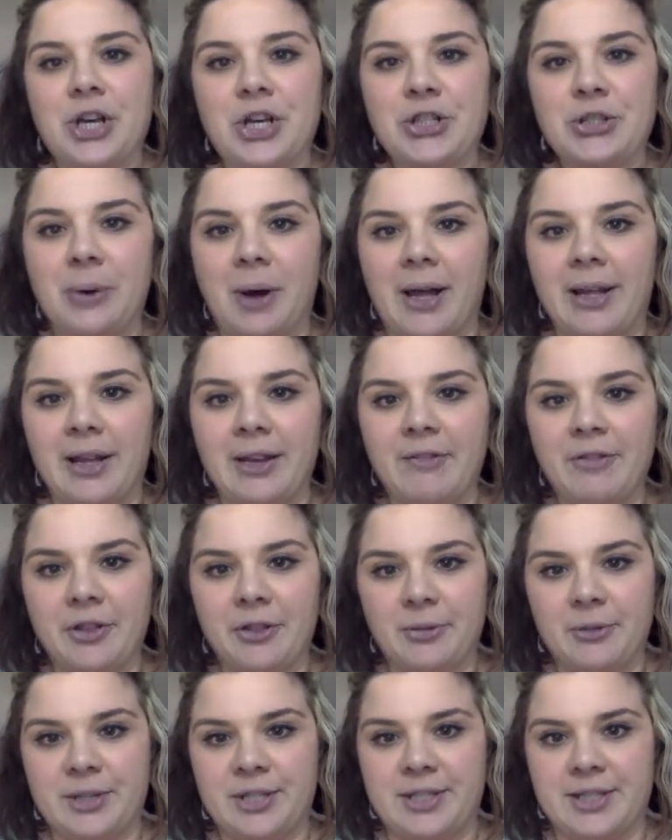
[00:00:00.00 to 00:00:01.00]
So I love the
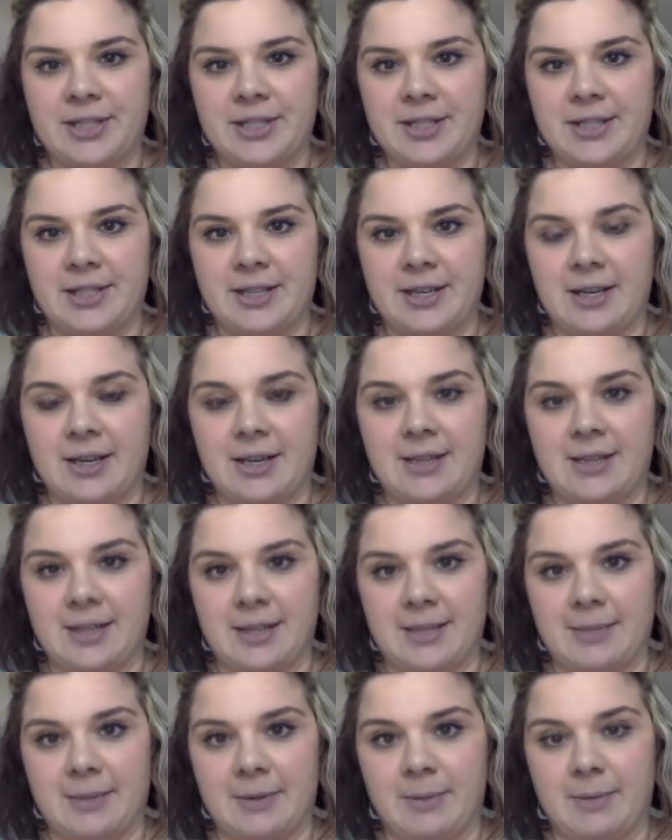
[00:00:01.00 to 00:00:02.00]
360
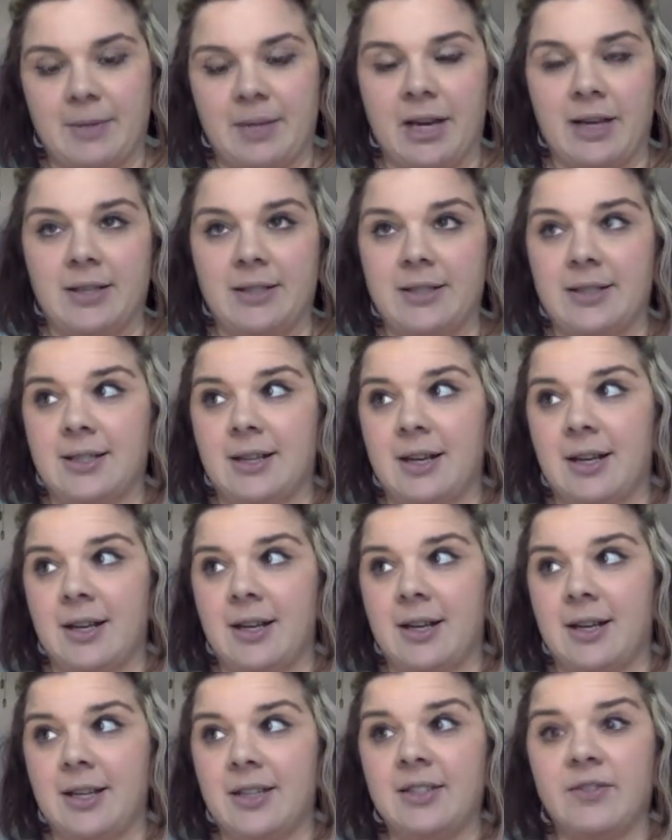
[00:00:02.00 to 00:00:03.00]
assessment because
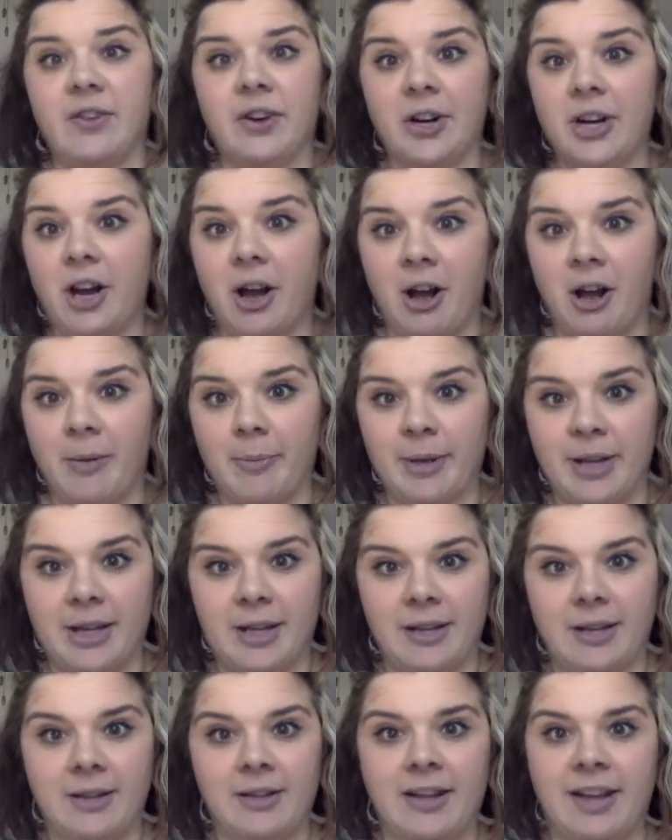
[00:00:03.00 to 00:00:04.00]
it's a very
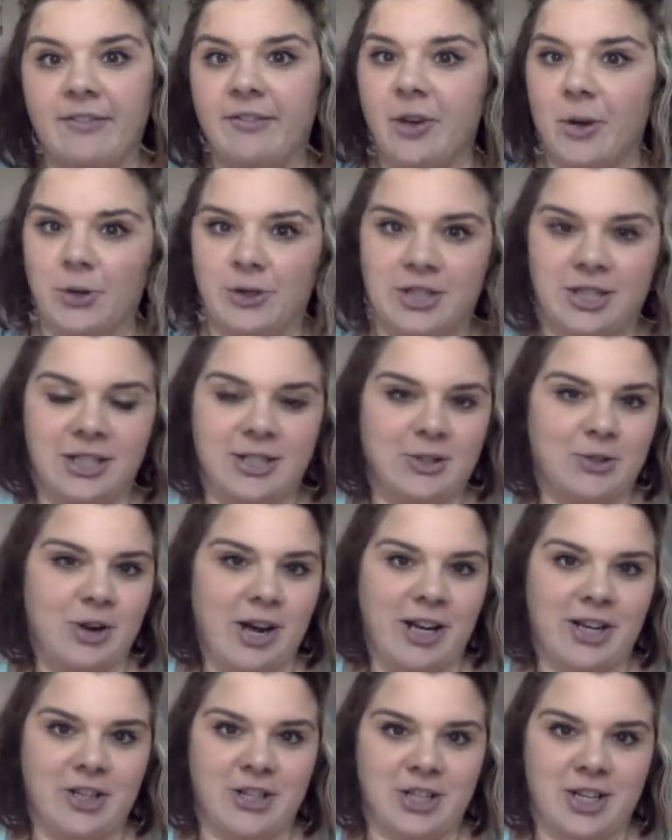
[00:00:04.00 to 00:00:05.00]
common life coaching
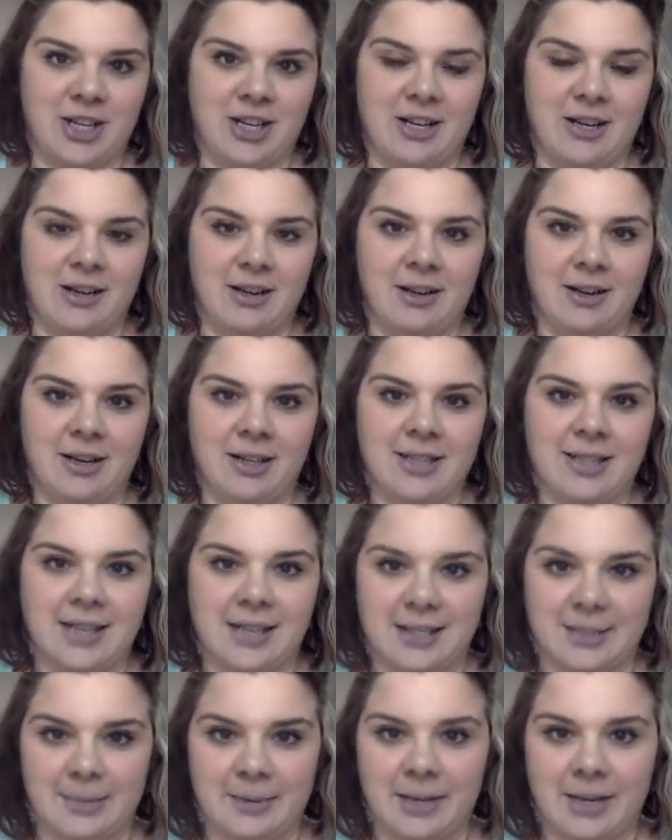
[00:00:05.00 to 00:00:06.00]
strategy
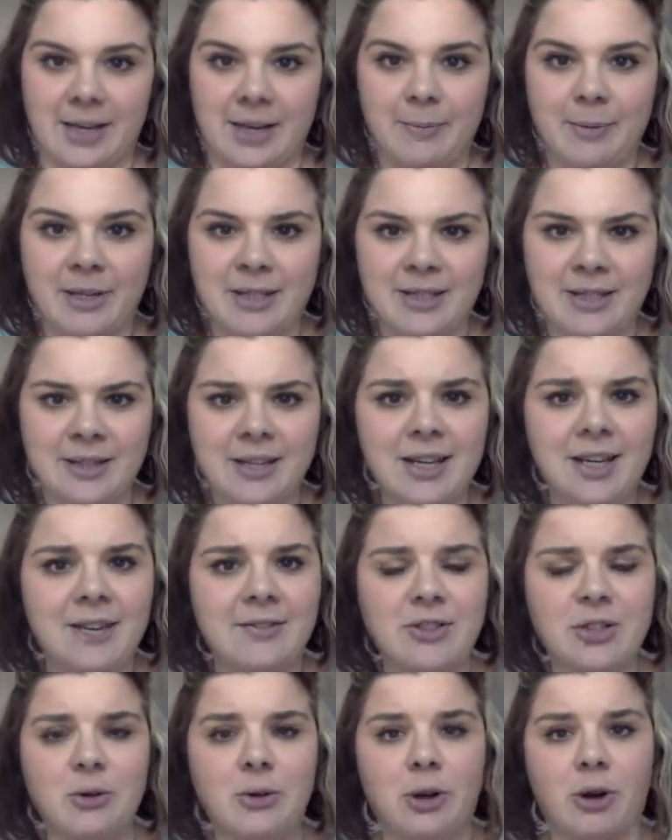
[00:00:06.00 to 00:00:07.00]
assessment. And it
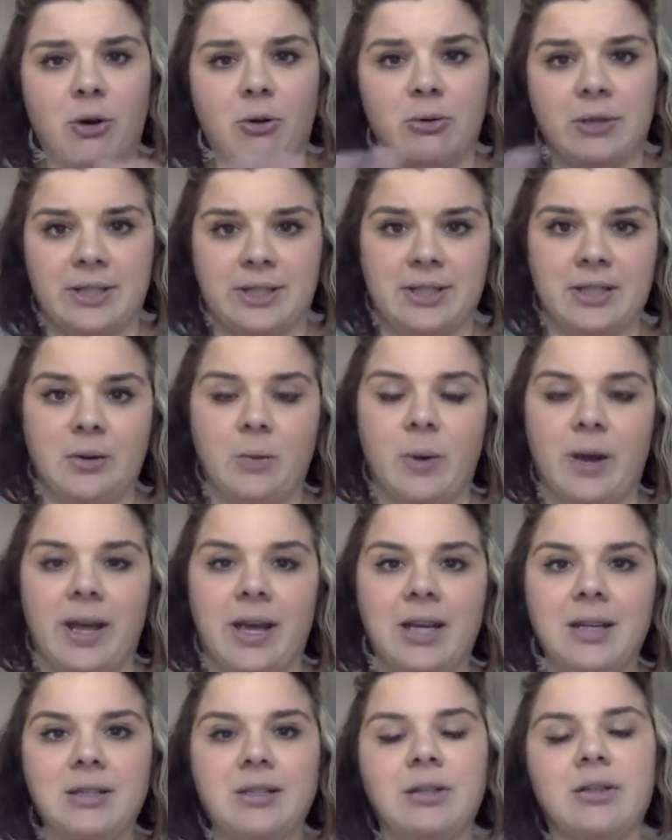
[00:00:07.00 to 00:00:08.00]
gives you a holistic
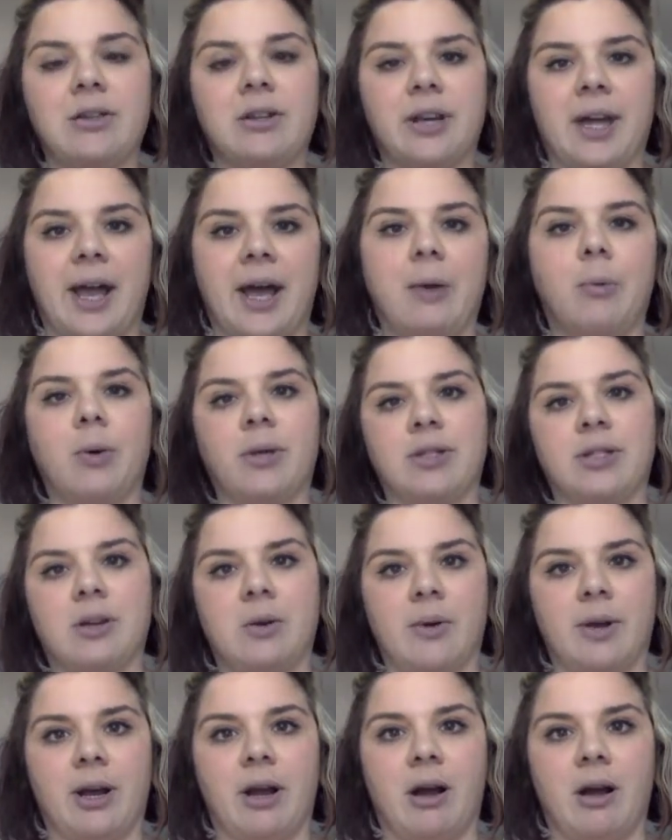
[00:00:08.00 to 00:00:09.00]
way to look at what's
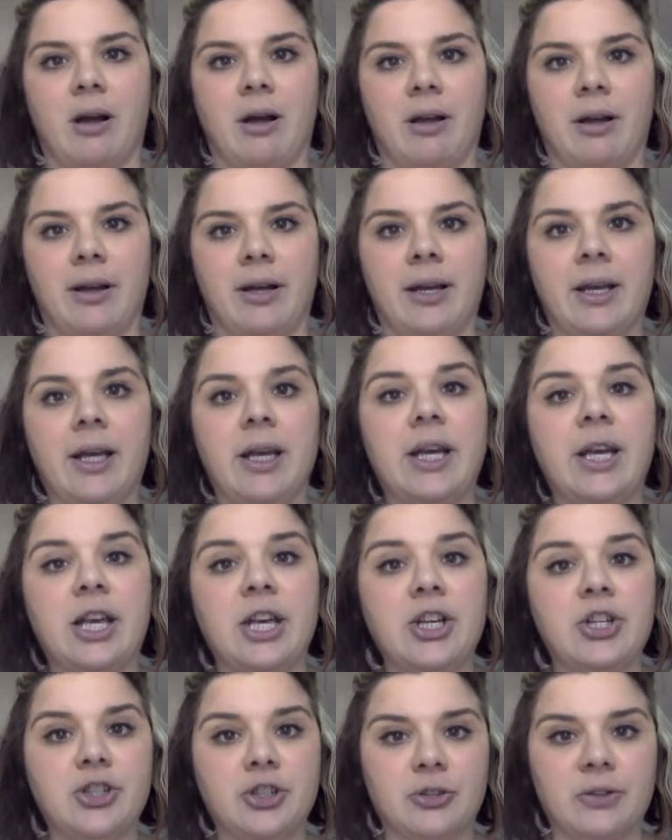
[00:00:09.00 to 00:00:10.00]
going on
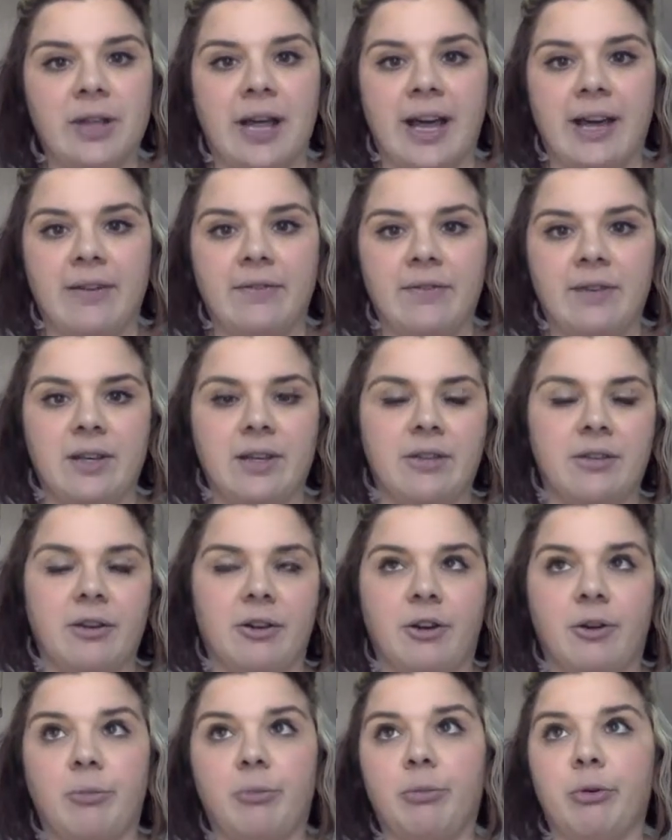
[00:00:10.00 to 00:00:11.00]
in your life,
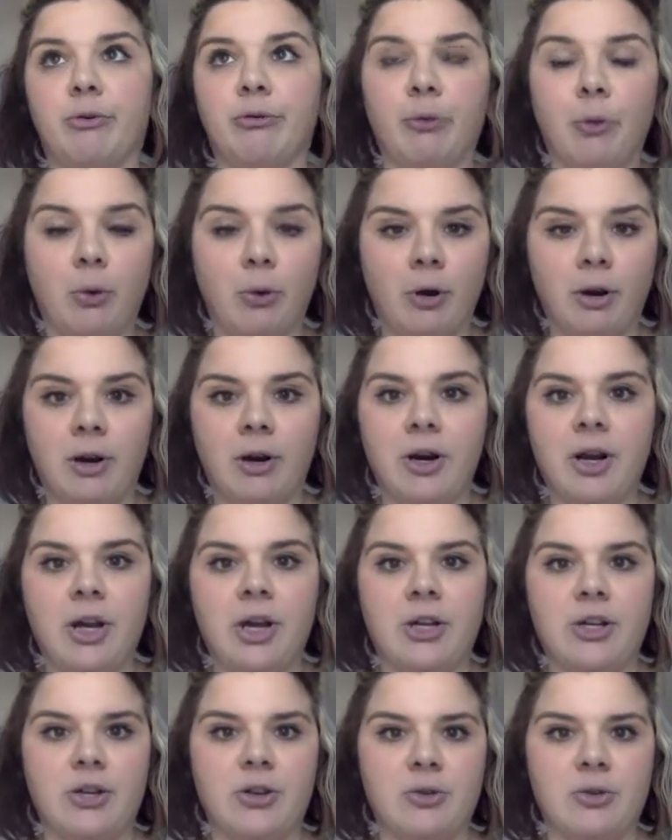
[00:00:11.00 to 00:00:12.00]
either before
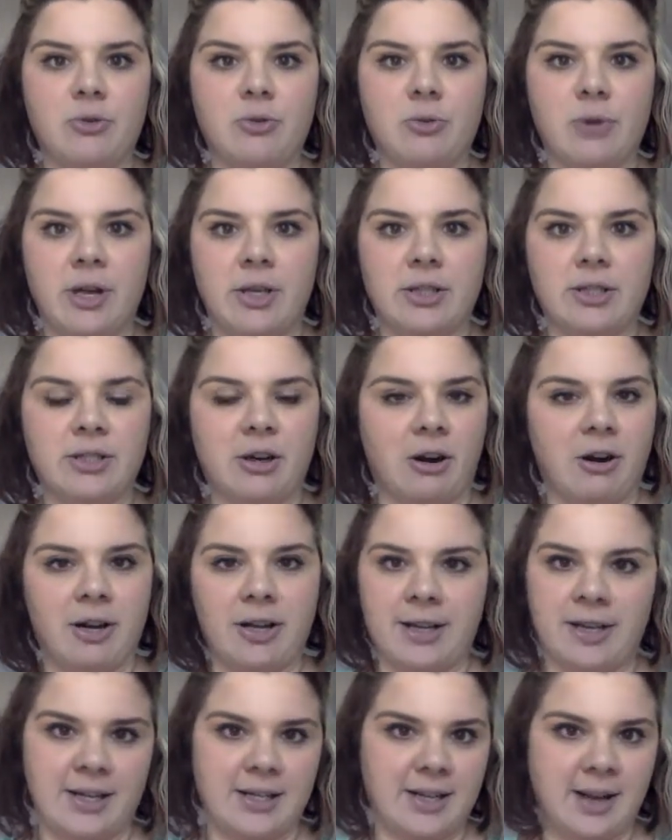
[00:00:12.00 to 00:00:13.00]
you start
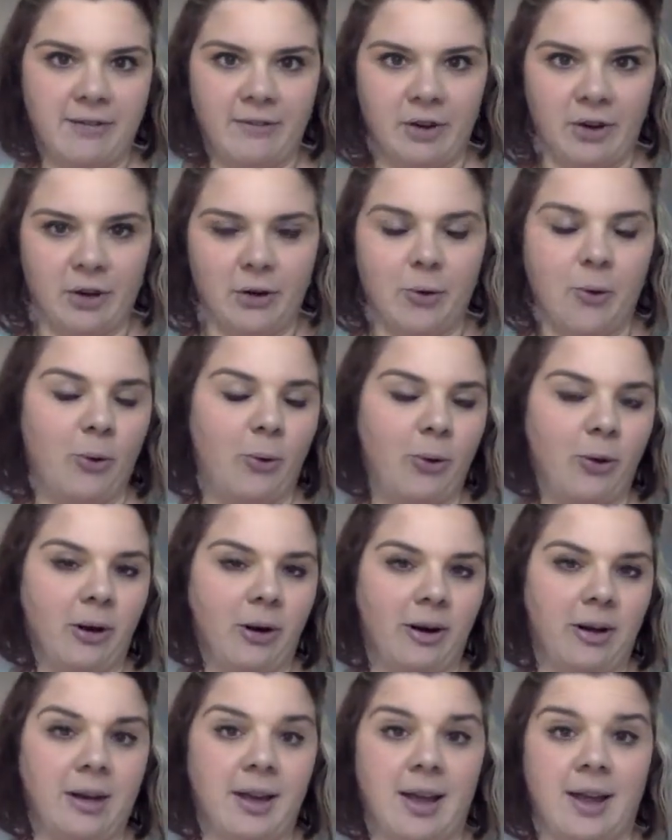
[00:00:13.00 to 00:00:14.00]
an endeavor
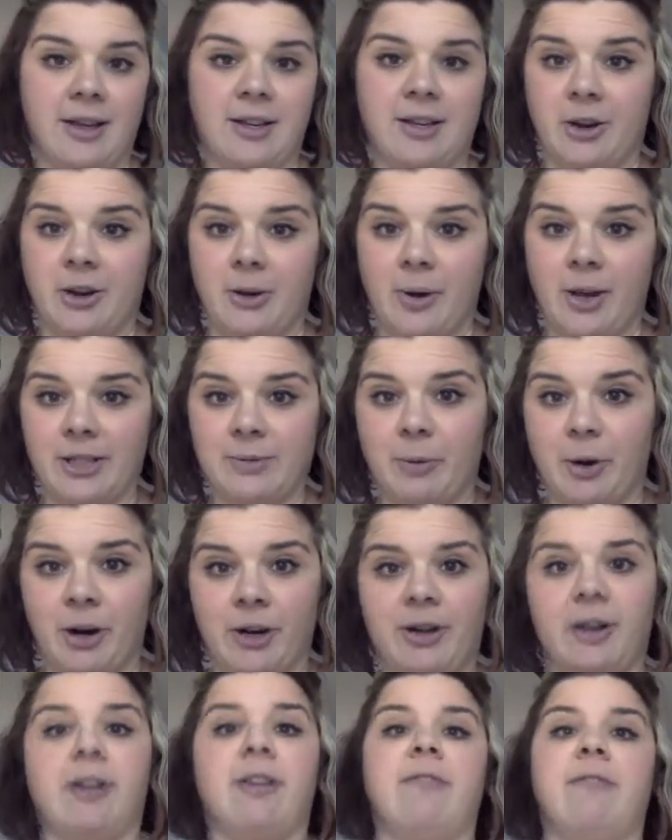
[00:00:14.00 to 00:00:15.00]
or, as
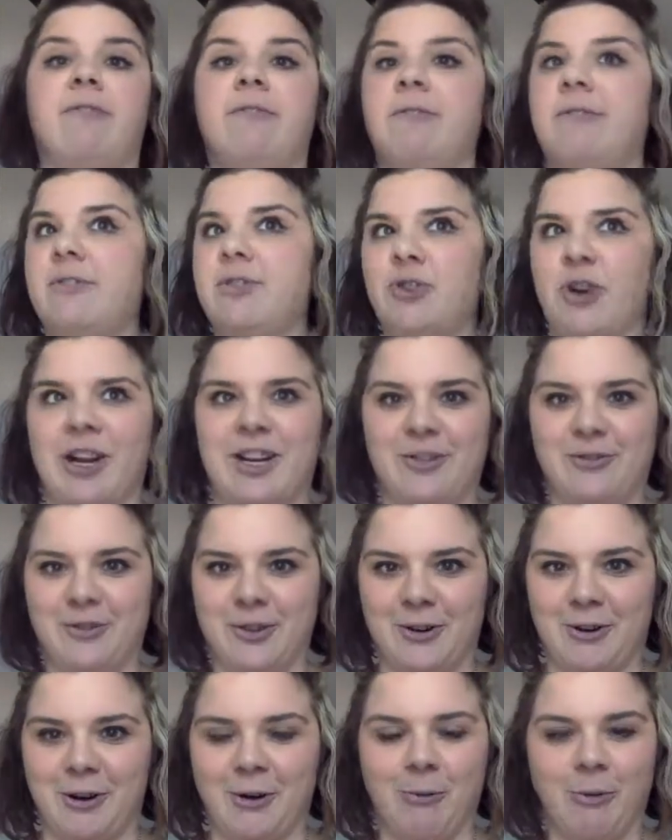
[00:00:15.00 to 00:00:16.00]
part of trying to
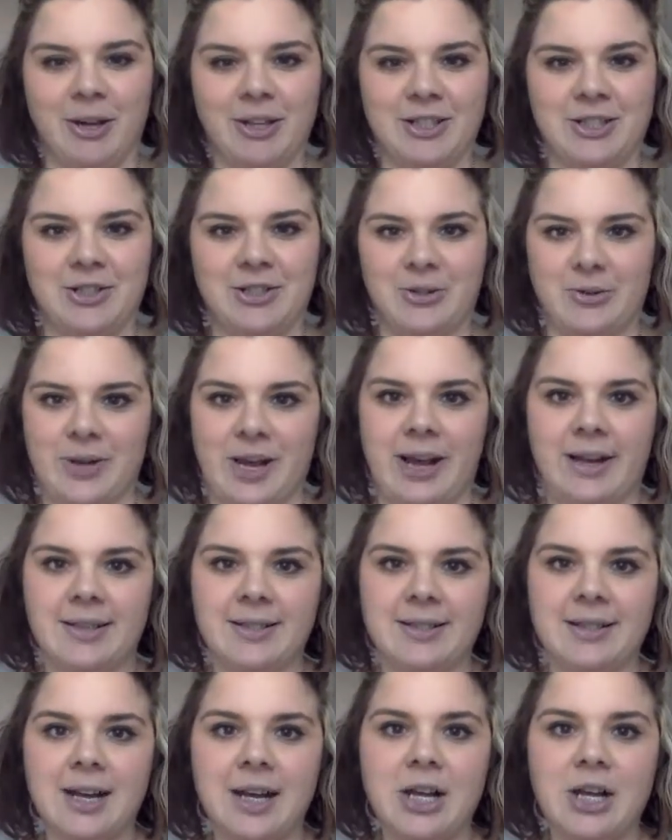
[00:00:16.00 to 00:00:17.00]
figure out what to do
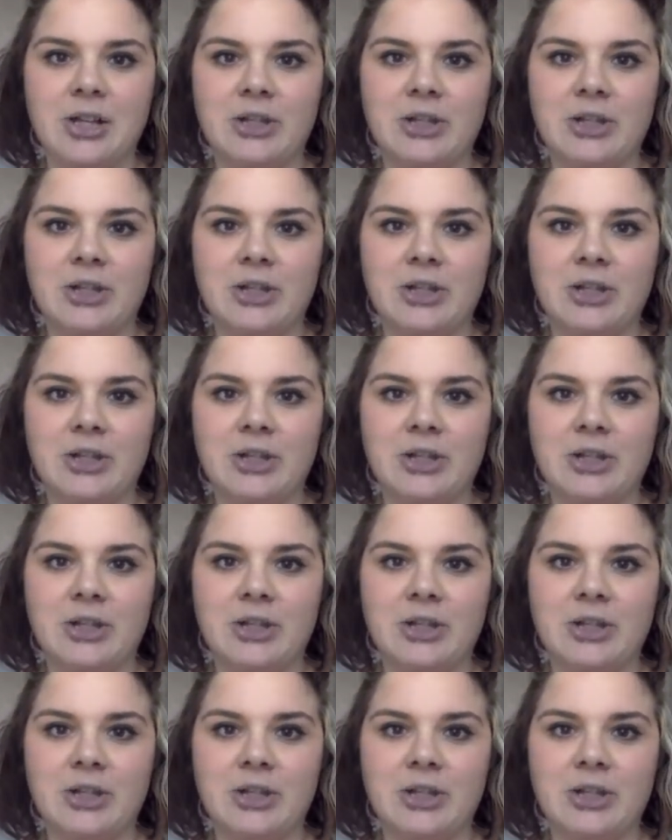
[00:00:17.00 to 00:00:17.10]
next.